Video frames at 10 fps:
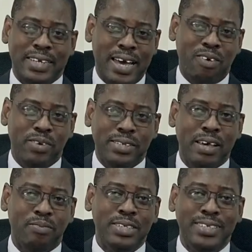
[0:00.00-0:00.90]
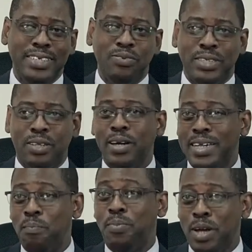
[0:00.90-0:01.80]
Ghana will still have to deal with
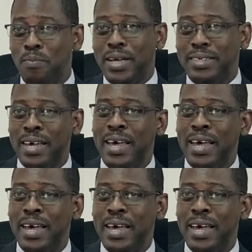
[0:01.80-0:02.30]
unemployment,